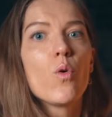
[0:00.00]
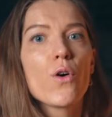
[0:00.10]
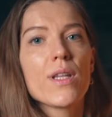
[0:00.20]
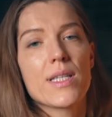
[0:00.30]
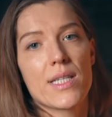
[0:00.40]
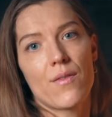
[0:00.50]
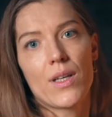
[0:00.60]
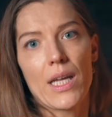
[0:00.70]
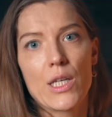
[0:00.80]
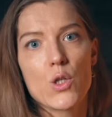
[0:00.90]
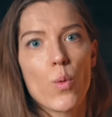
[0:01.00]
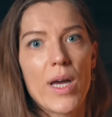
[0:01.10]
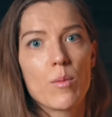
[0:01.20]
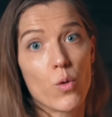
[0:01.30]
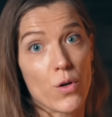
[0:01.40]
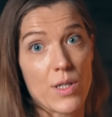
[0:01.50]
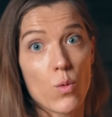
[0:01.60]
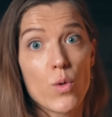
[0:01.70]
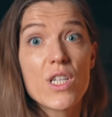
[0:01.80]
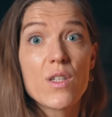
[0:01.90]
more than 7-inch wide boards,
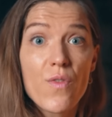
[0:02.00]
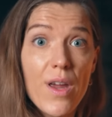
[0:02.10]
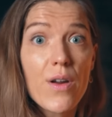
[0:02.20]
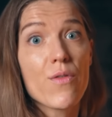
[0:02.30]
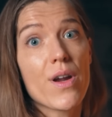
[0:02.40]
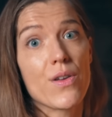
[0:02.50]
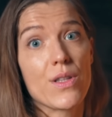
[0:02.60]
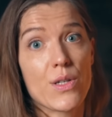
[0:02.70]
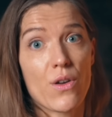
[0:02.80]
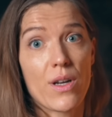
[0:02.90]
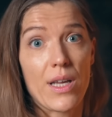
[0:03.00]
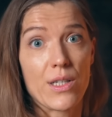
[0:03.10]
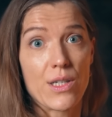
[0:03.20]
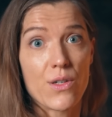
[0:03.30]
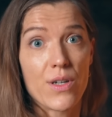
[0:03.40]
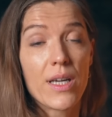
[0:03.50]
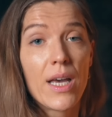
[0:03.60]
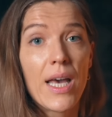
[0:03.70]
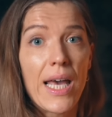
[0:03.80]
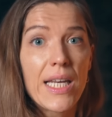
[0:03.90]
which is very rare in the sauna industry,
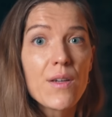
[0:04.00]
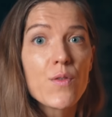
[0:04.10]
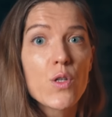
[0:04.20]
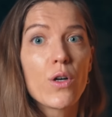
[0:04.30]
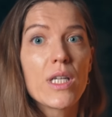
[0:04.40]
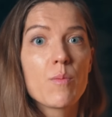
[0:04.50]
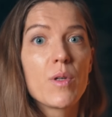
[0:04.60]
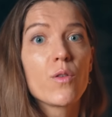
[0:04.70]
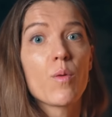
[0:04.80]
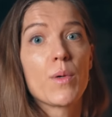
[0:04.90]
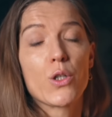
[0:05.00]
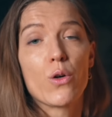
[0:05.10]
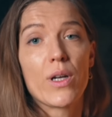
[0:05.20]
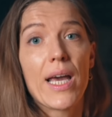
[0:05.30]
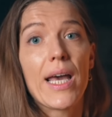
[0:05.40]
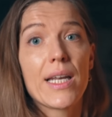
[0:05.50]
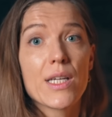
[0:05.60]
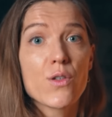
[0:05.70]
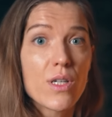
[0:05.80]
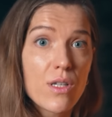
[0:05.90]
and gives saunas built from Magnolia an
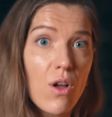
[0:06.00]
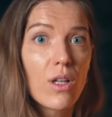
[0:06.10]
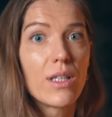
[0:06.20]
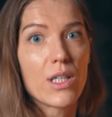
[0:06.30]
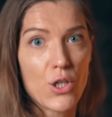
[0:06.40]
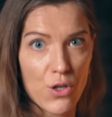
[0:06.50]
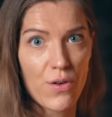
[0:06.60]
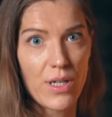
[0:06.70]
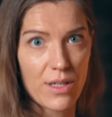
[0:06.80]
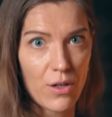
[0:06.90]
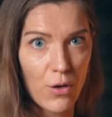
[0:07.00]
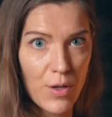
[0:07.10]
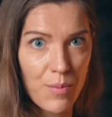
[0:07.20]
extra solid, luxurious look.